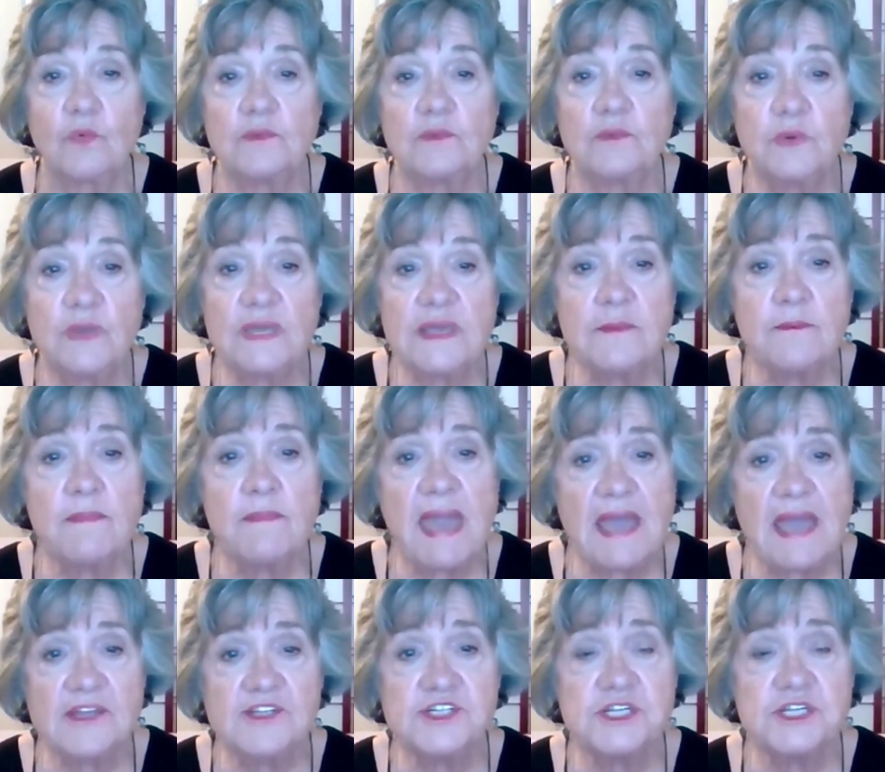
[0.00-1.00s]
When we
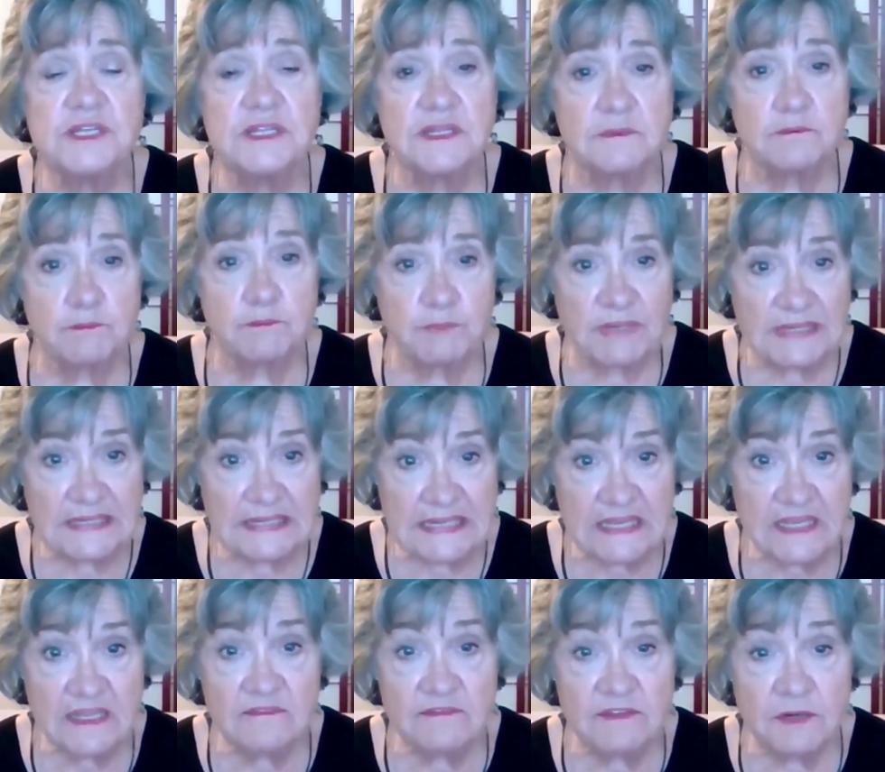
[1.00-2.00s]
imagine and
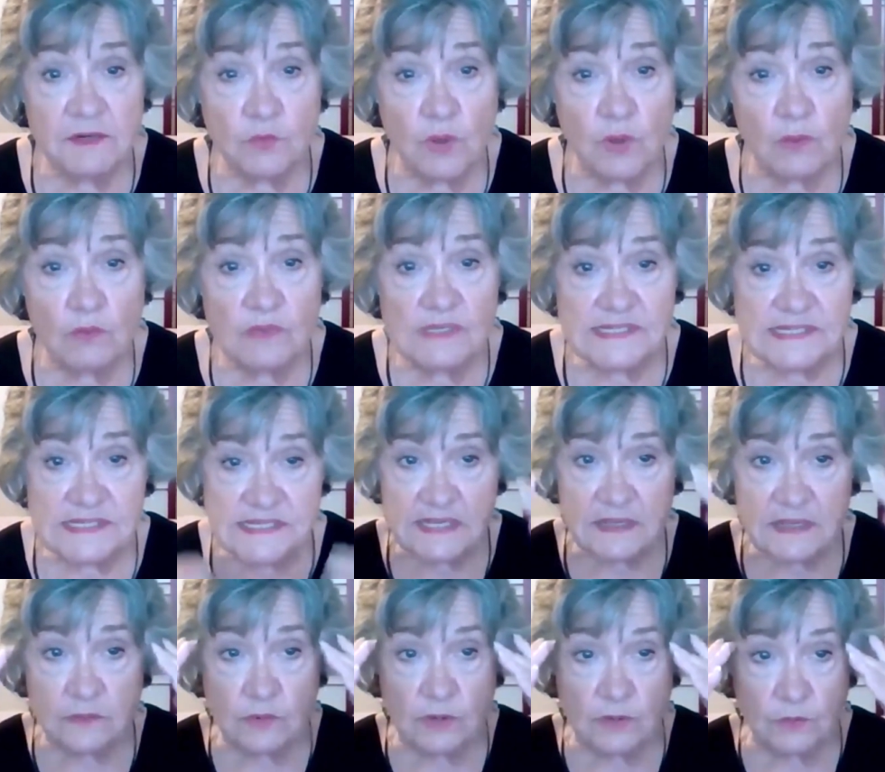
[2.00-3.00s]
believe in what we
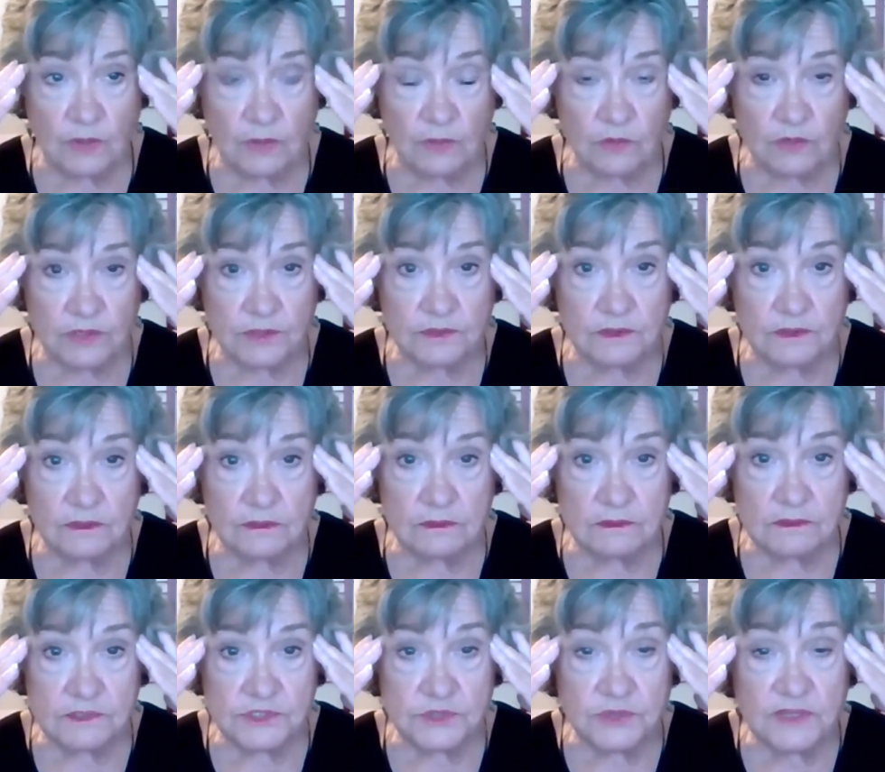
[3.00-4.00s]
see, when we were
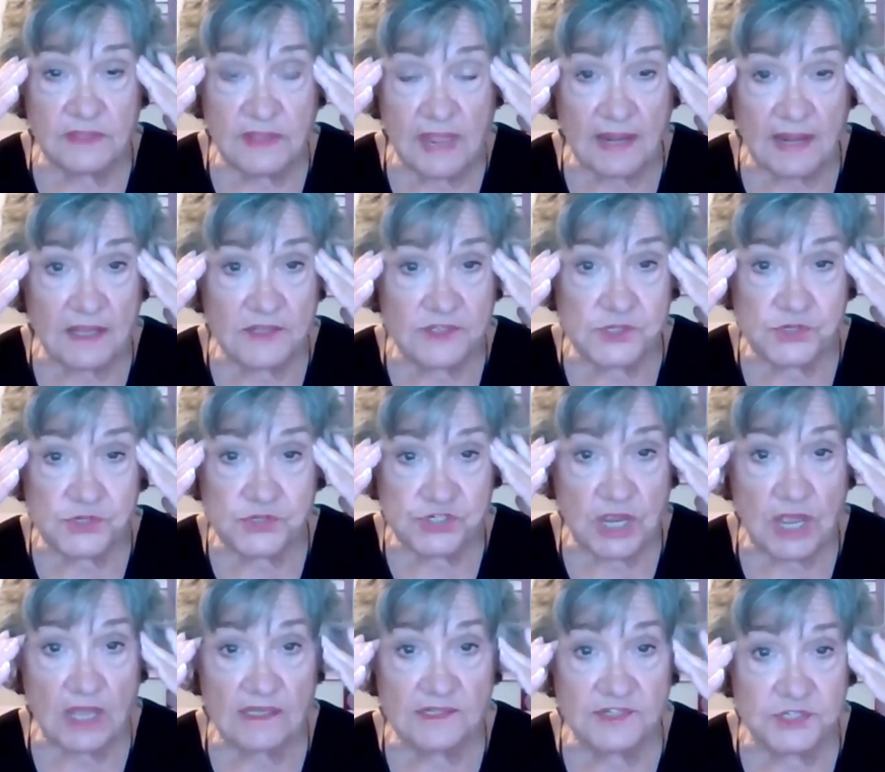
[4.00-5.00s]
doing that
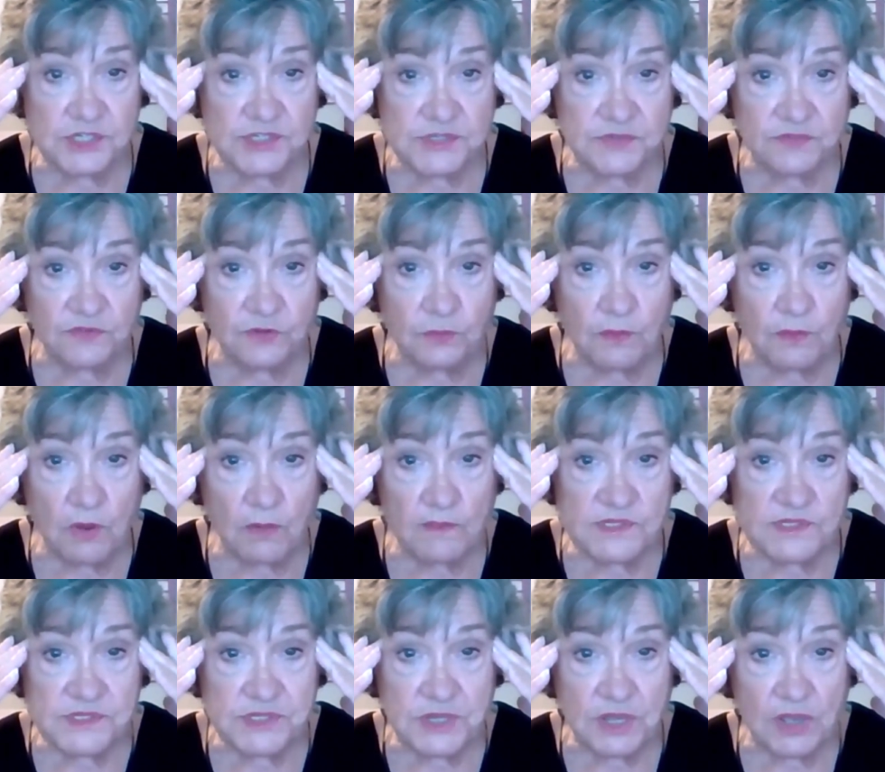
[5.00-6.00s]
exercise just a few
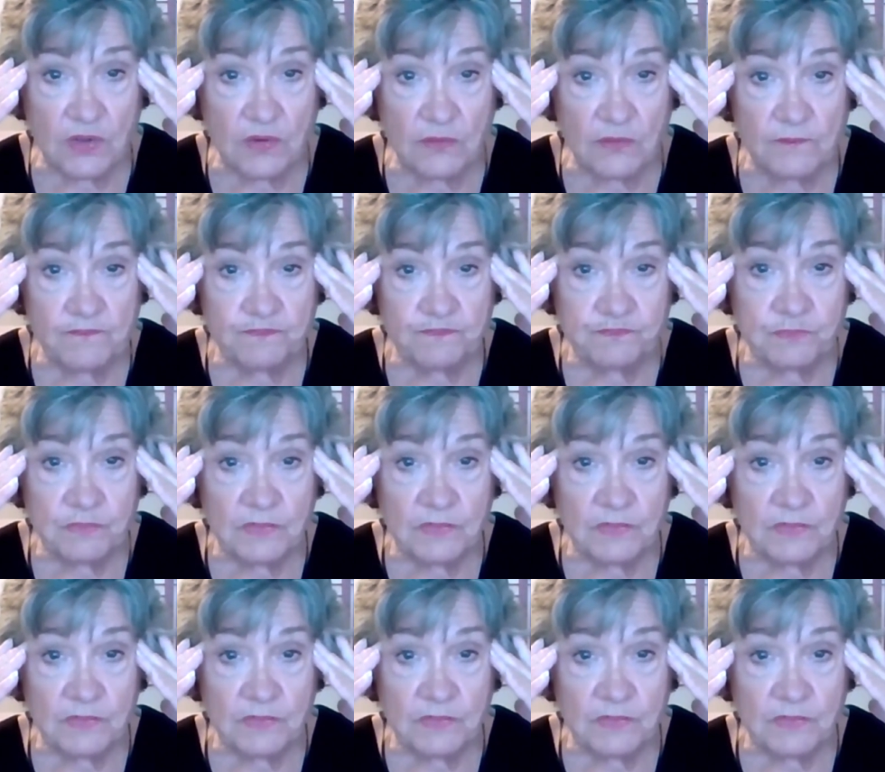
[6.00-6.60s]
moments ago,